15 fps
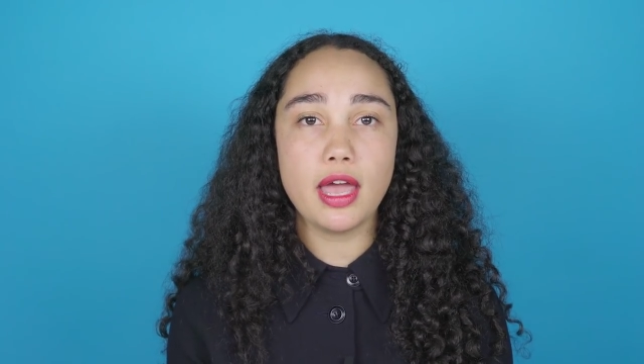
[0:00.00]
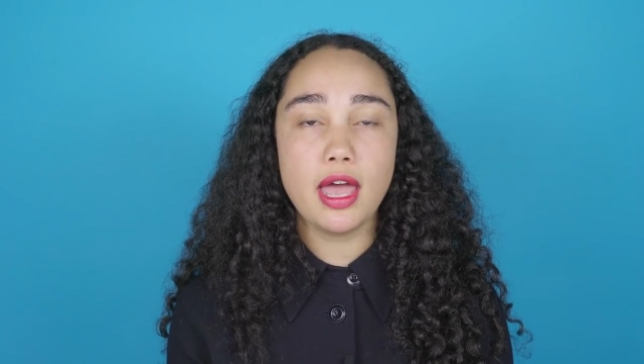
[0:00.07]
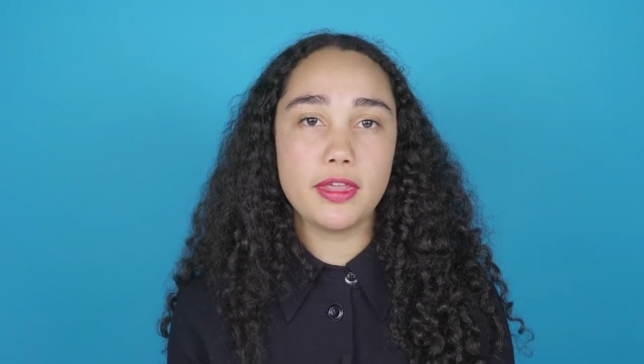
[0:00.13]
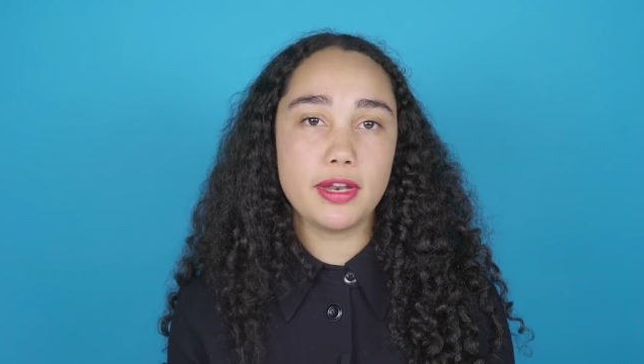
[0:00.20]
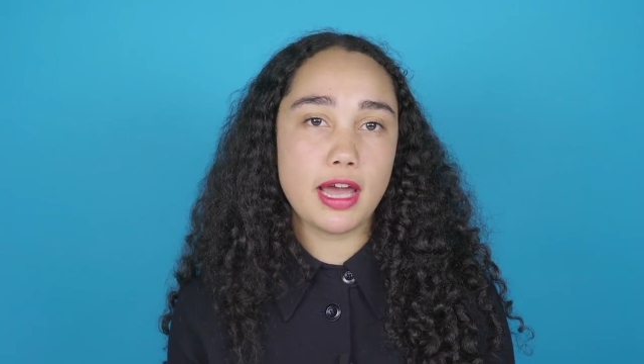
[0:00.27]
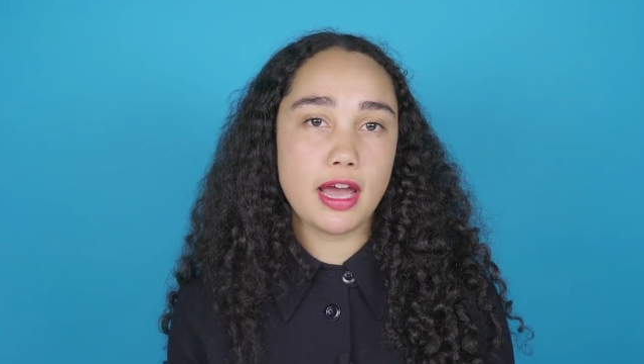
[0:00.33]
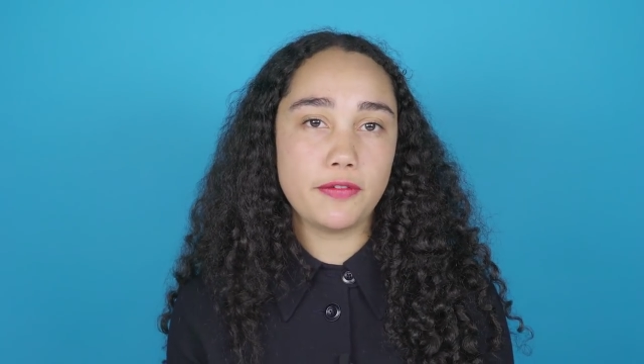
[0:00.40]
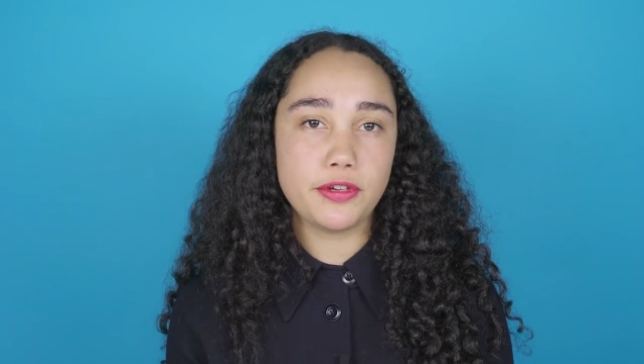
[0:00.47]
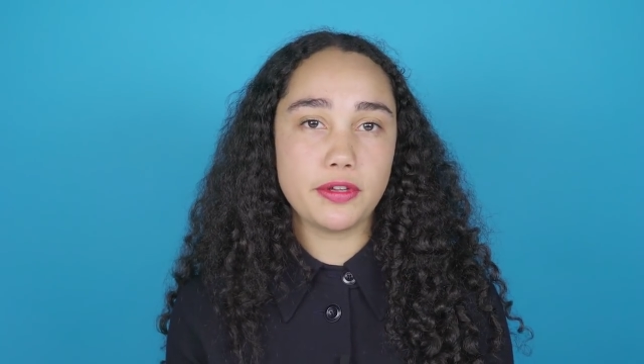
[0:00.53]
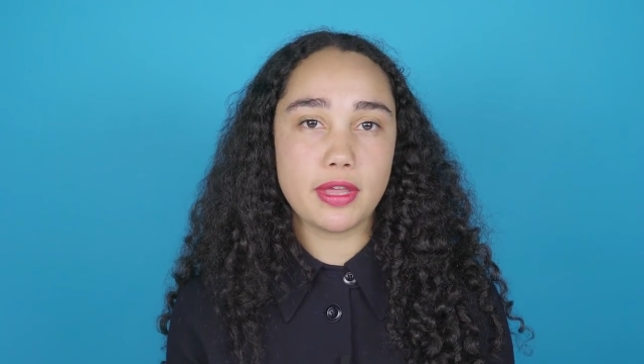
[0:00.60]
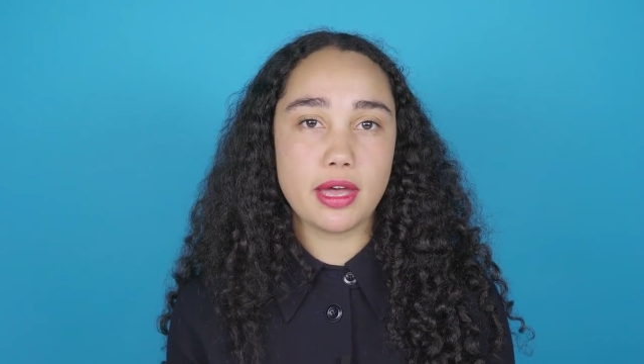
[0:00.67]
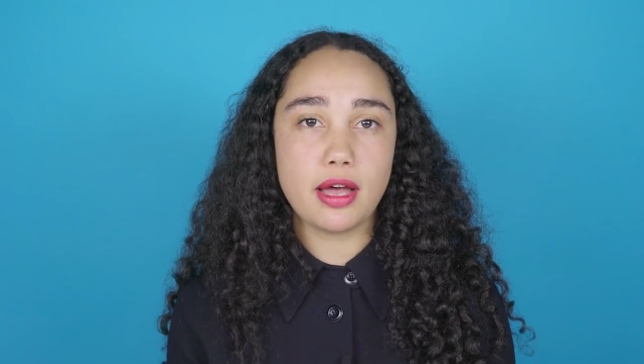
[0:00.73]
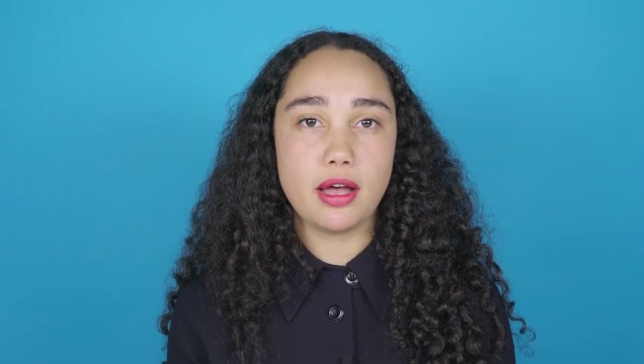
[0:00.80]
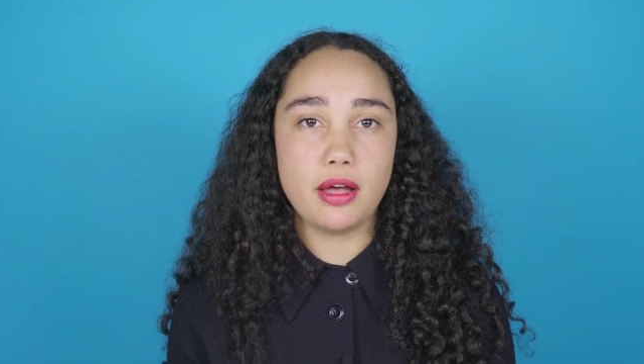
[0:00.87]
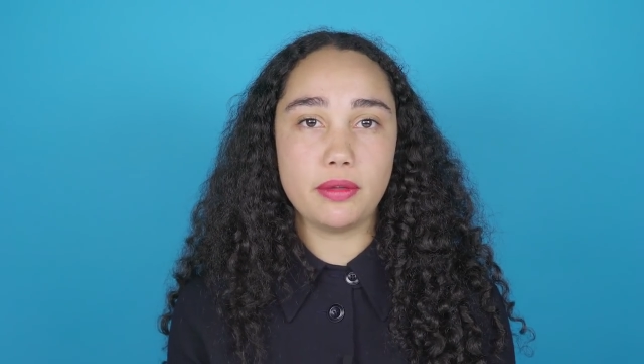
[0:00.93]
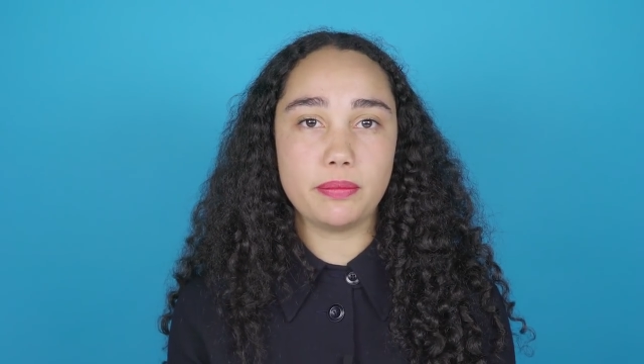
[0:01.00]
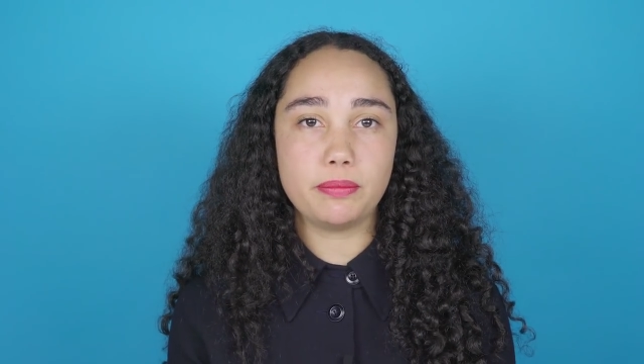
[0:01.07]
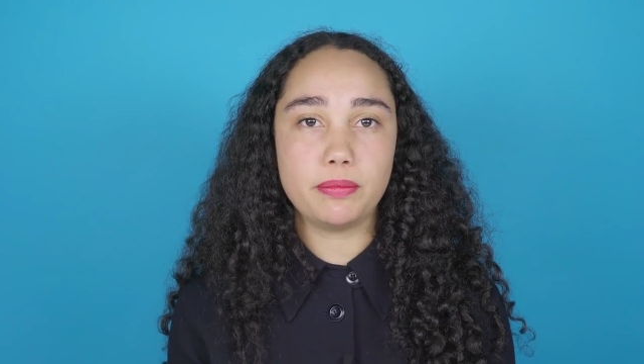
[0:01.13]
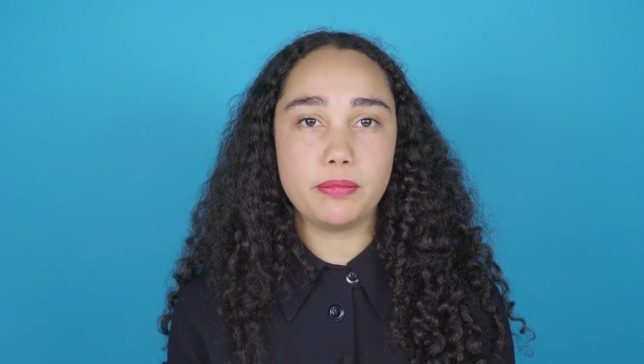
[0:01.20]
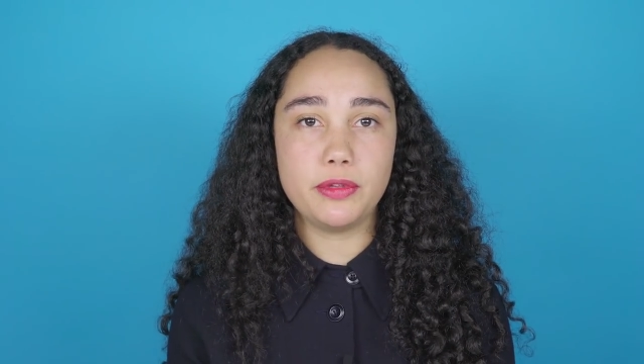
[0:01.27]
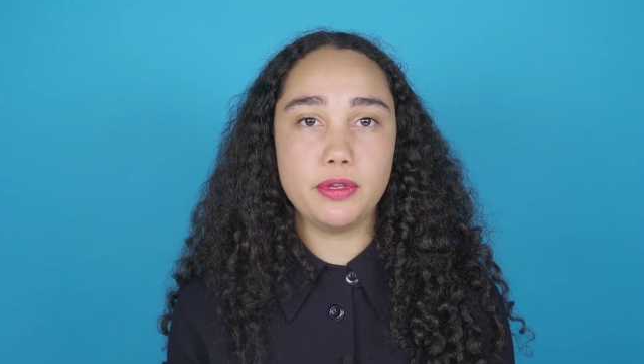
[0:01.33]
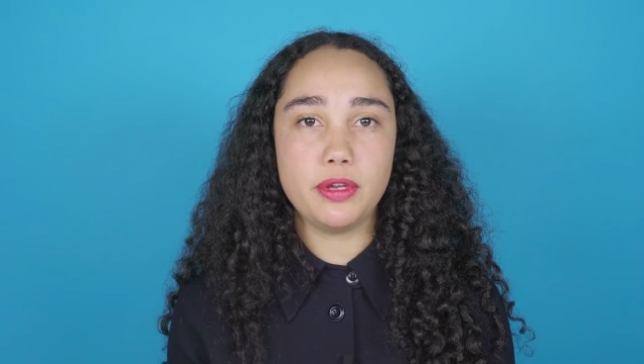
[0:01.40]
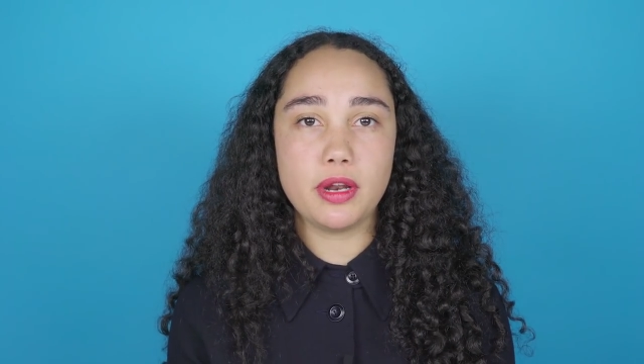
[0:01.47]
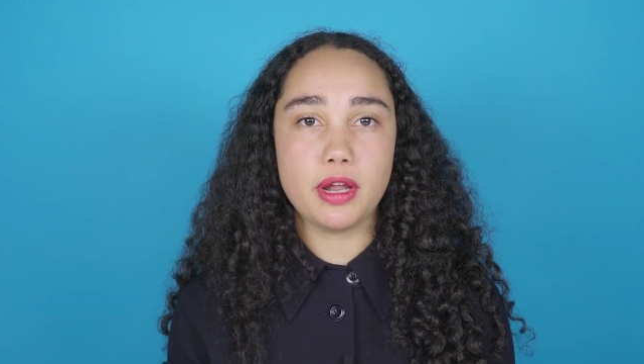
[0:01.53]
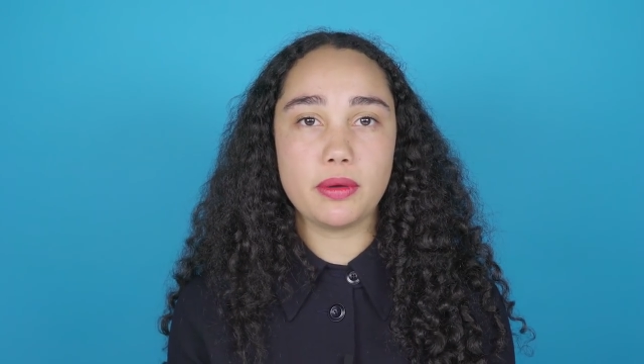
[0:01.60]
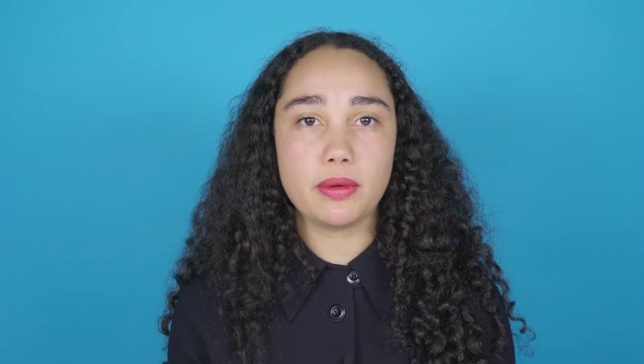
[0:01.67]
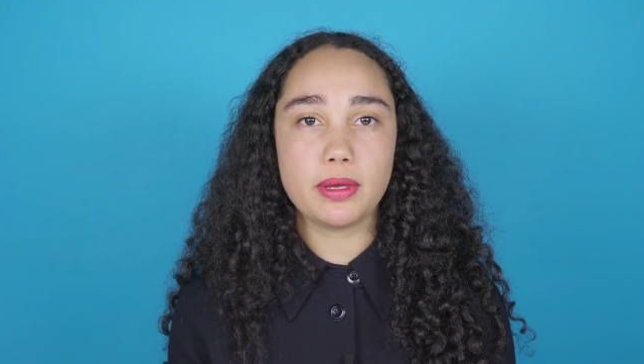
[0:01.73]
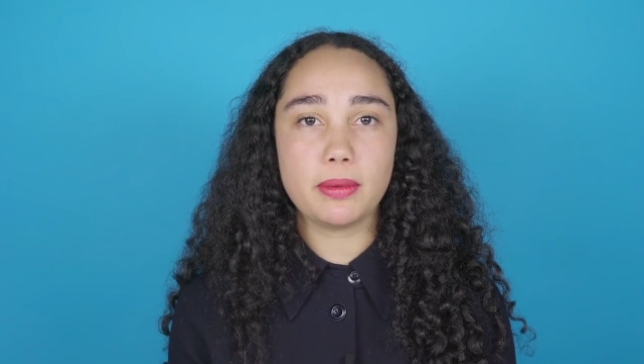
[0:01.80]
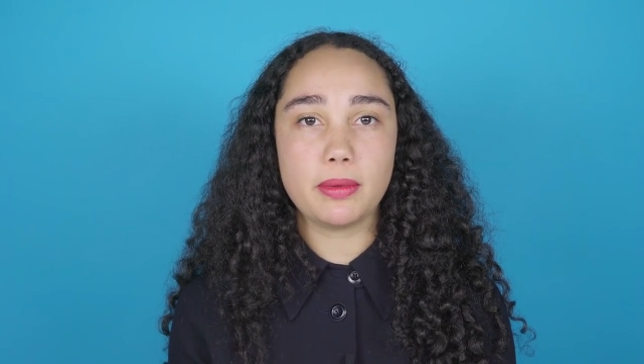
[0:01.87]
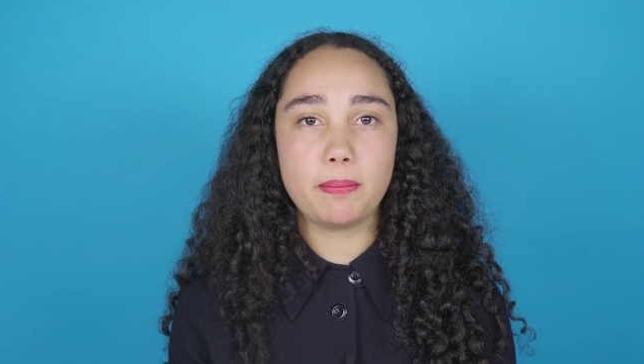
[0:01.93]
and then after that I'll, you
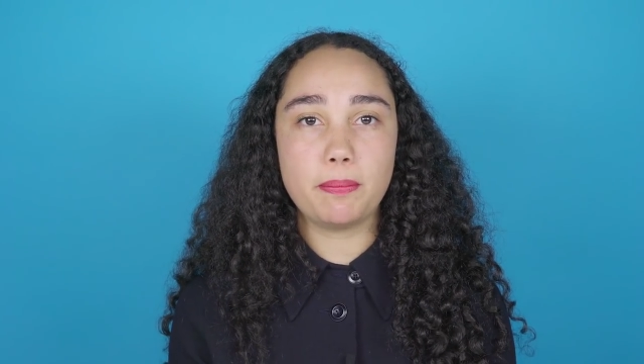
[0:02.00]
know,